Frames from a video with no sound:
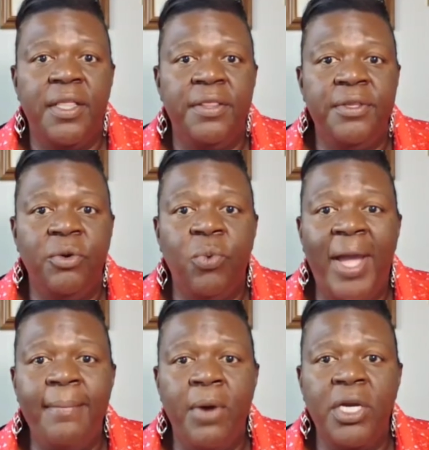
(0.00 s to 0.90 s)
the
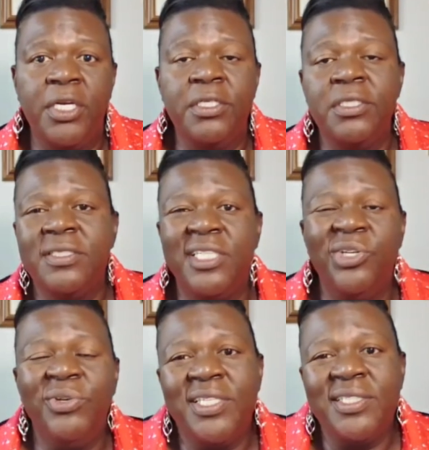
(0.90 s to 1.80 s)
white marker, then
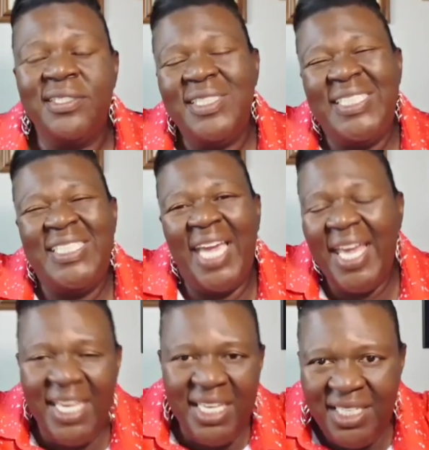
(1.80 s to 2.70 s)
you can
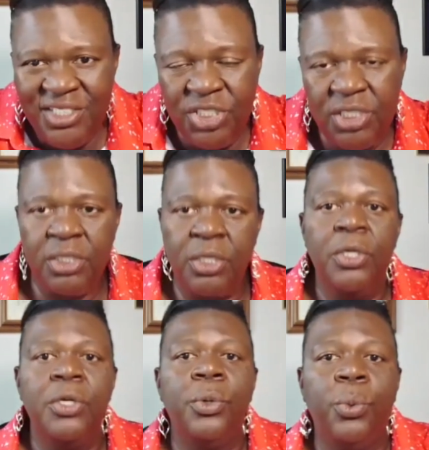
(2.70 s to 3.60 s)
gauge
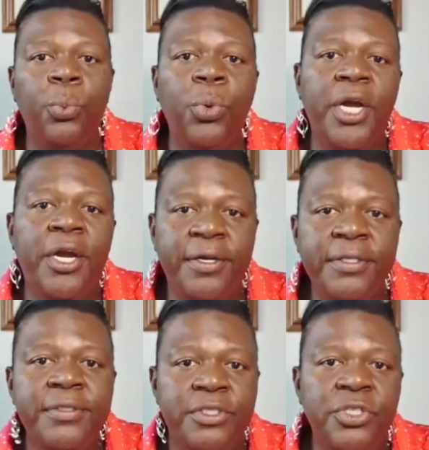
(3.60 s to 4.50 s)

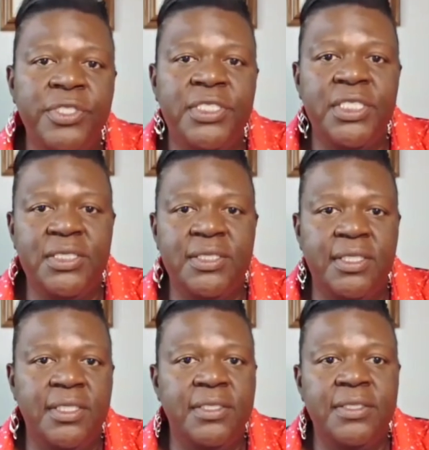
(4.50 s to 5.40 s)
where your distance
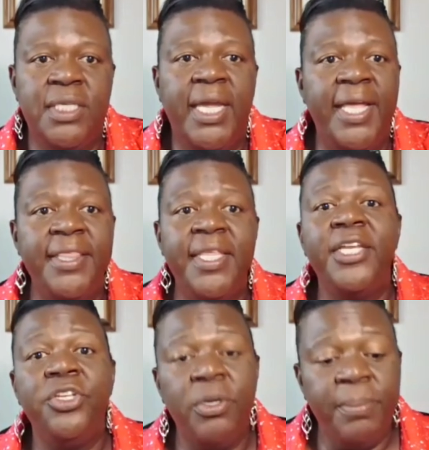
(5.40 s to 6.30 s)
is. And
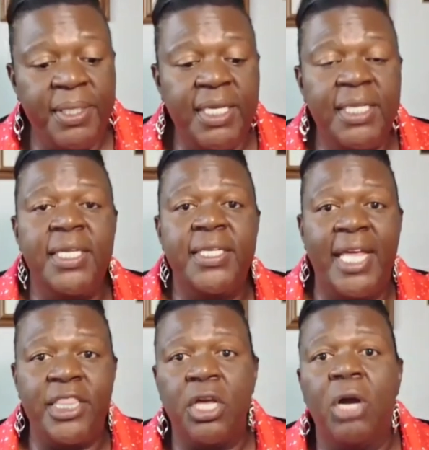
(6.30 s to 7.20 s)
then you're beginning
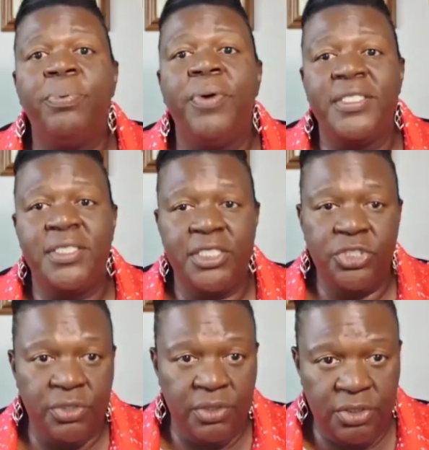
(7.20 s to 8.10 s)
that thought
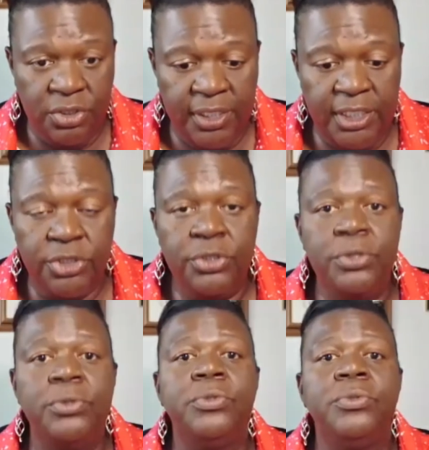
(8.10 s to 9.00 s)
process. You're in
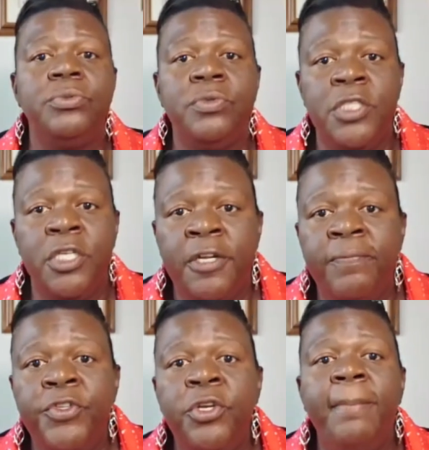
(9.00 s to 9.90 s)
tune,
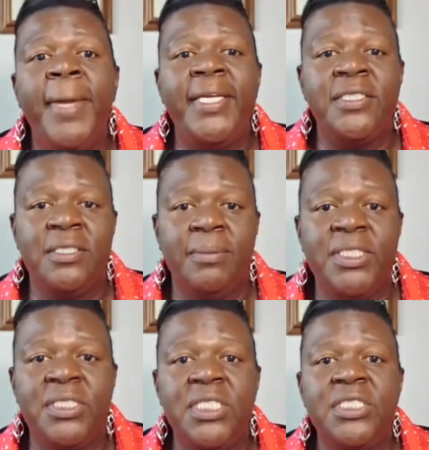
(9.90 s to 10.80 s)
you're making some
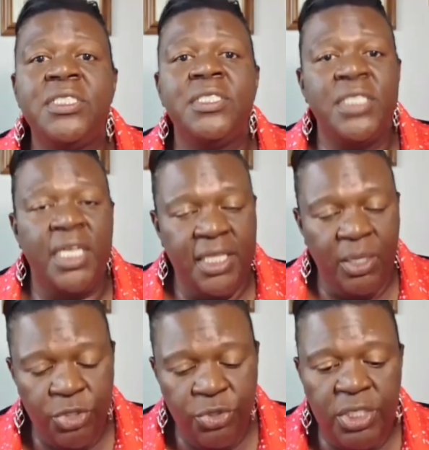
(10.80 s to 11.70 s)
decisions, and
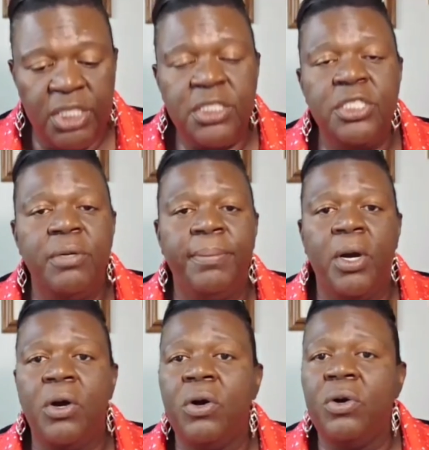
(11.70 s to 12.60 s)
then when you get to your
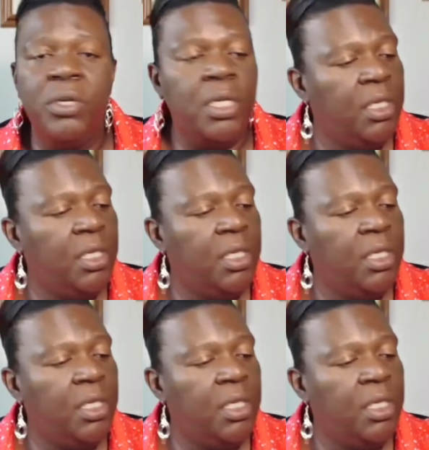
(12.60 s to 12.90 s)
ball,